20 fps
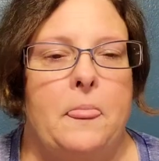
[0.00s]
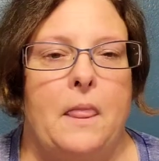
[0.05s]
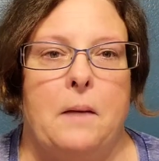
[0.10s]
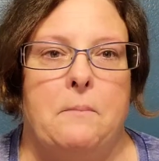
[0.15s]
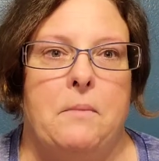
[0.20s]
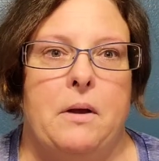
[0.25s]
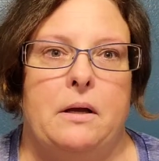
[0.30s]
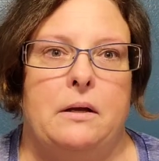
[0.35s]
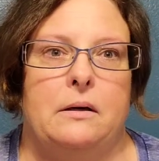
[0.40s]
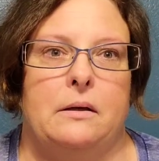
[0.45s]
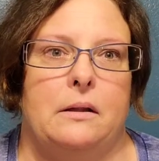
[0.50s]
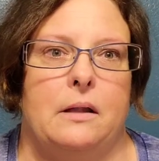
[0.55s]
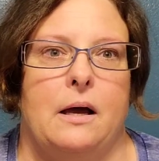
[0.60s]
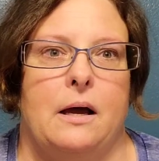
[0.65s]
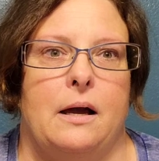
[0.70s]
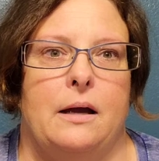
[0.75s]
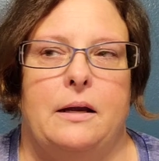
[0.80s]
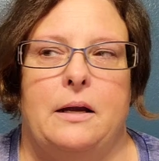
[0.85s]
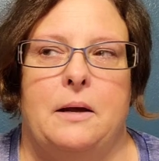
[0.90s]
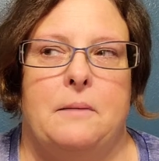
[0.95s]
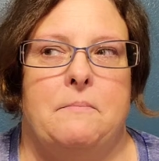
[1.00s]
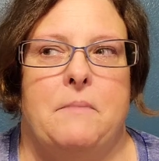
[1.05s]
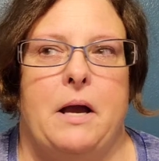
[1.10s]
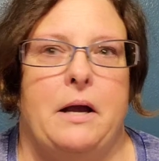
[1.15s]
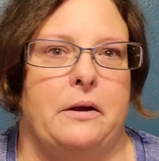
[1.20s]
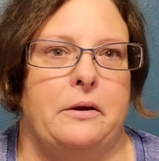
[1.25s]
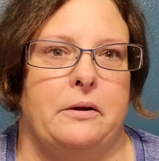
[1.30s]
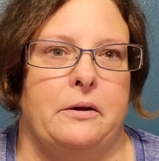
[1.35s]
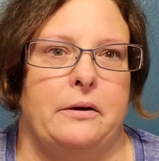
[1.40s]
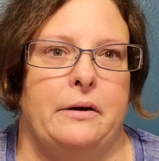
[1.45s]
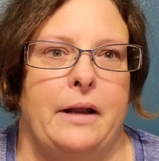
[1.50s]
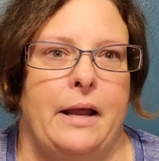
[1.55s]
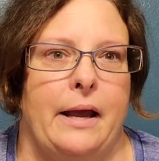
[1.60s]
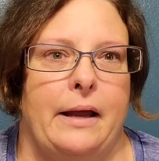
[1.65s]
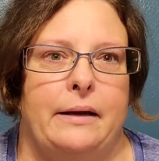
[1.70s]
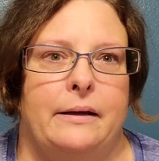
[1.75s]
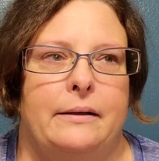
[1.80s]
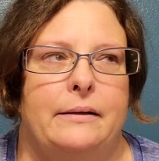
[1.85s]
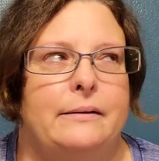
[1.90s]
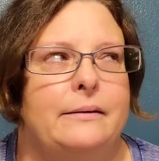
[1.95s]
I'm not gonna lie, I'm not good
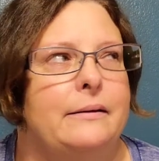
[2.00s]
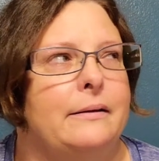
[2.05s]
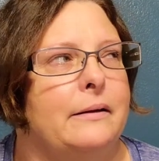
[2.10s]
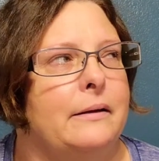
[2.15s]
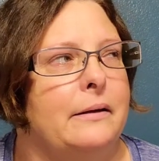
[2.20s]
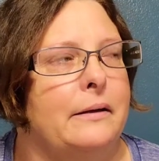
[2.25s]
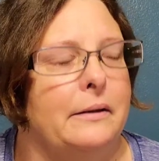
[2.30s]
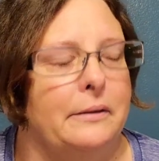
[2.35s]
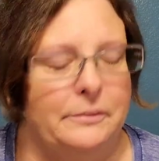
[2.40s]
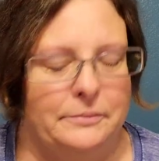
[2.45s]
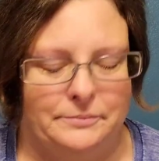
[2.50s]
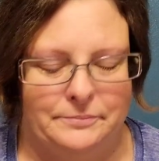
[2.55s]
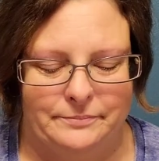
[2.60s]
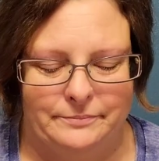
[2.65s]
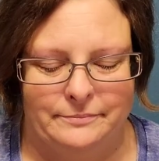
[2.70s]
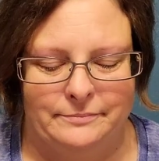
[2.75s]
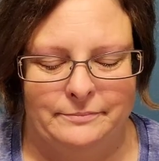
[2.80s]
at it, you know.